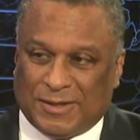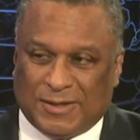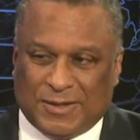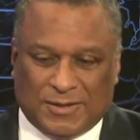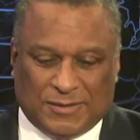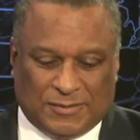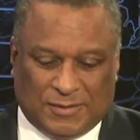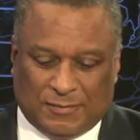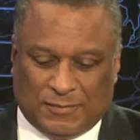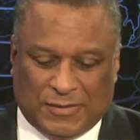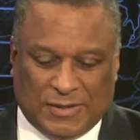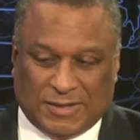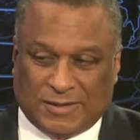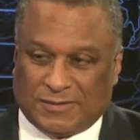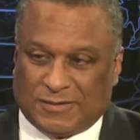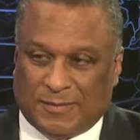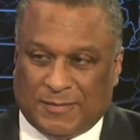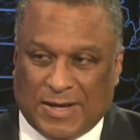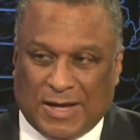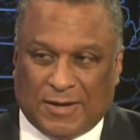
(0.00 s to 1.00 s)
Some
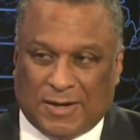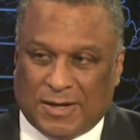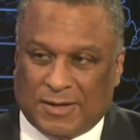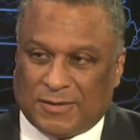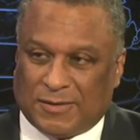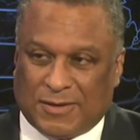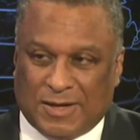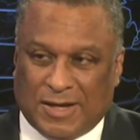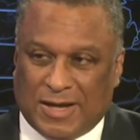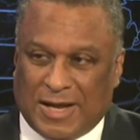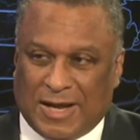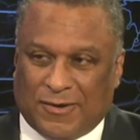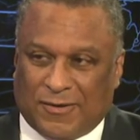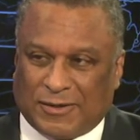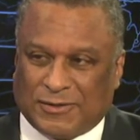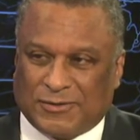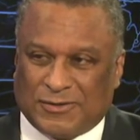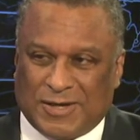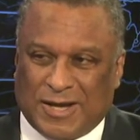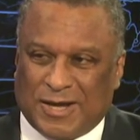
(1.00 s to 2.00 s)
things about uh,
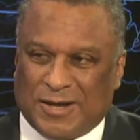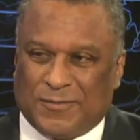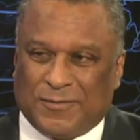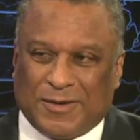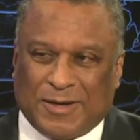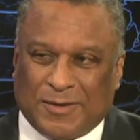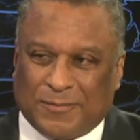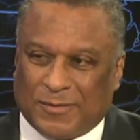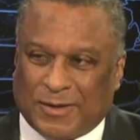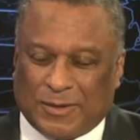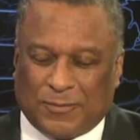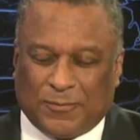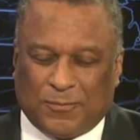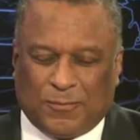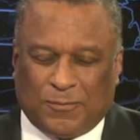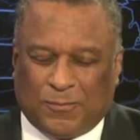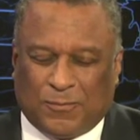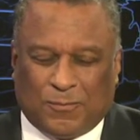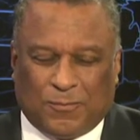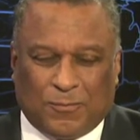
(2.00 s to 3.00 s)
Eric Schneider, and I'm like,
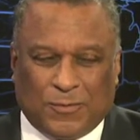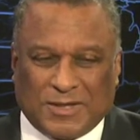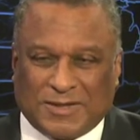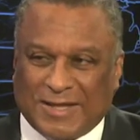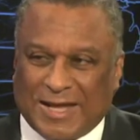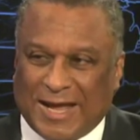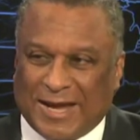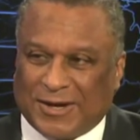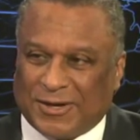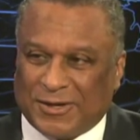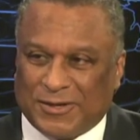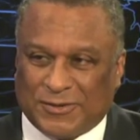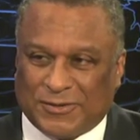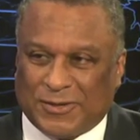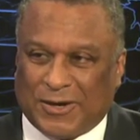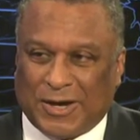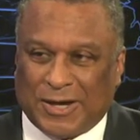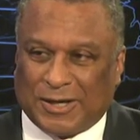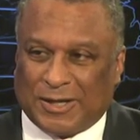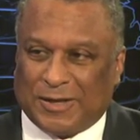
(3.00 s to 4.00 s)
"What the heck are you
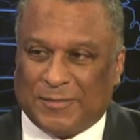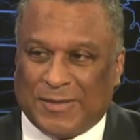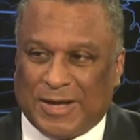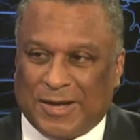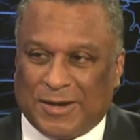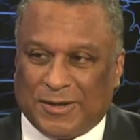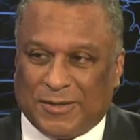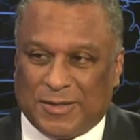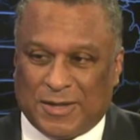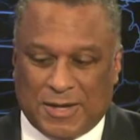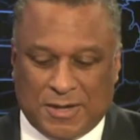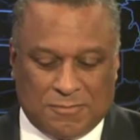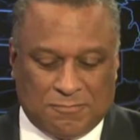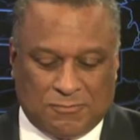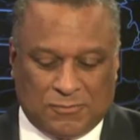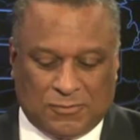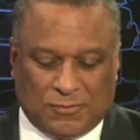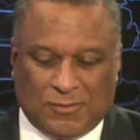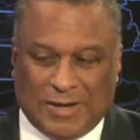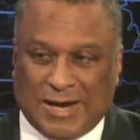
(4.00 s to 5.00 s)
talking about?" And then
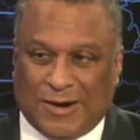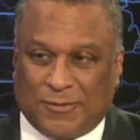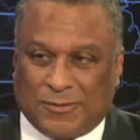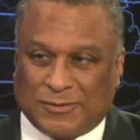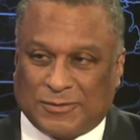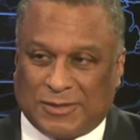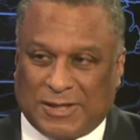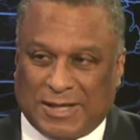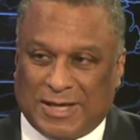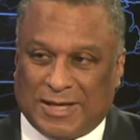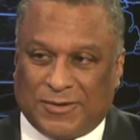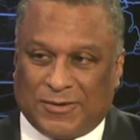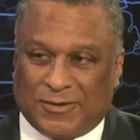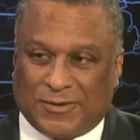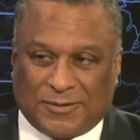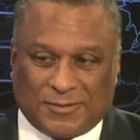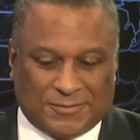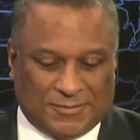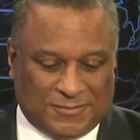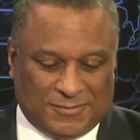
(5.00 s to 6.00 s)
two hours
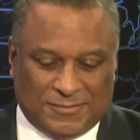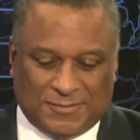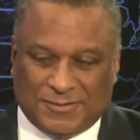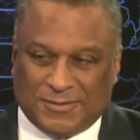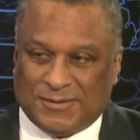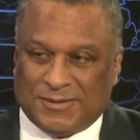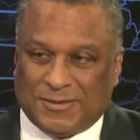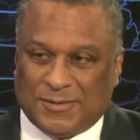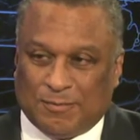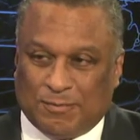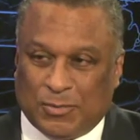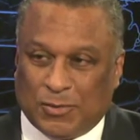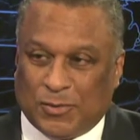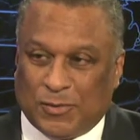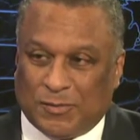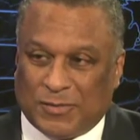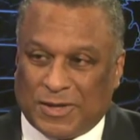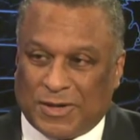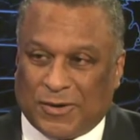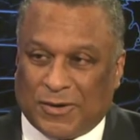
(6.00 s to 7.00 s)
later,
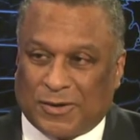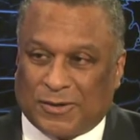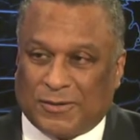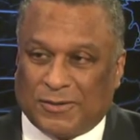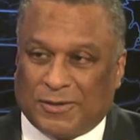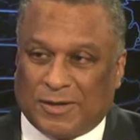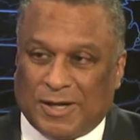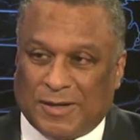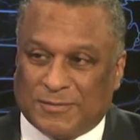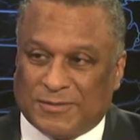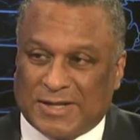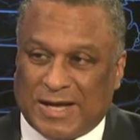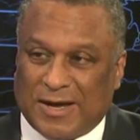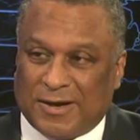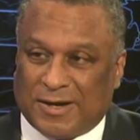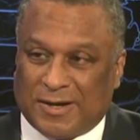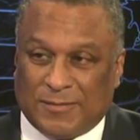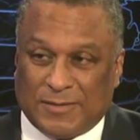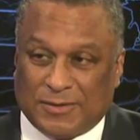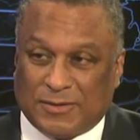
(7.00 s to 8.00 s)
boom, the article comes
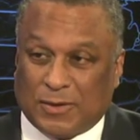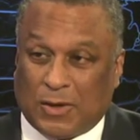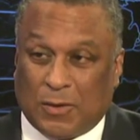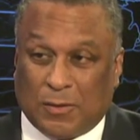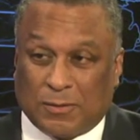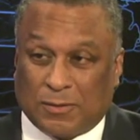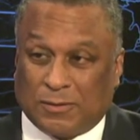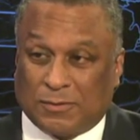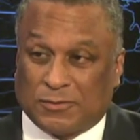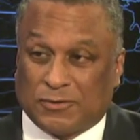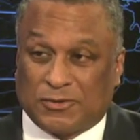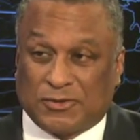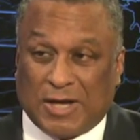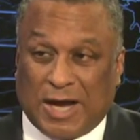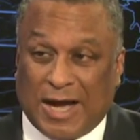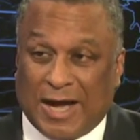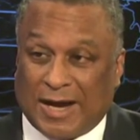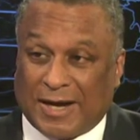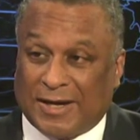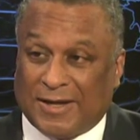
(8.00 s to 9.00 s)
out. I mean, total
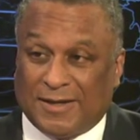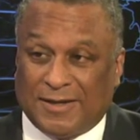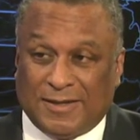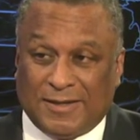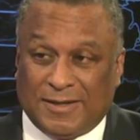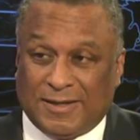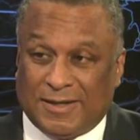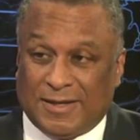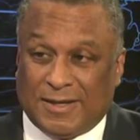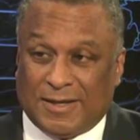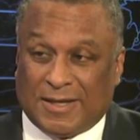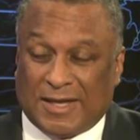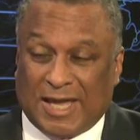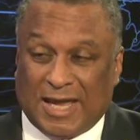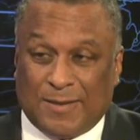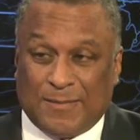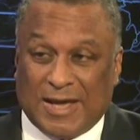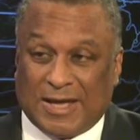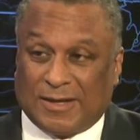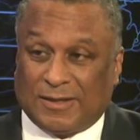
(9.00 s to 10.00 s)
shock,
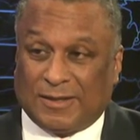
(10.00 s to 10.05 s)
came out of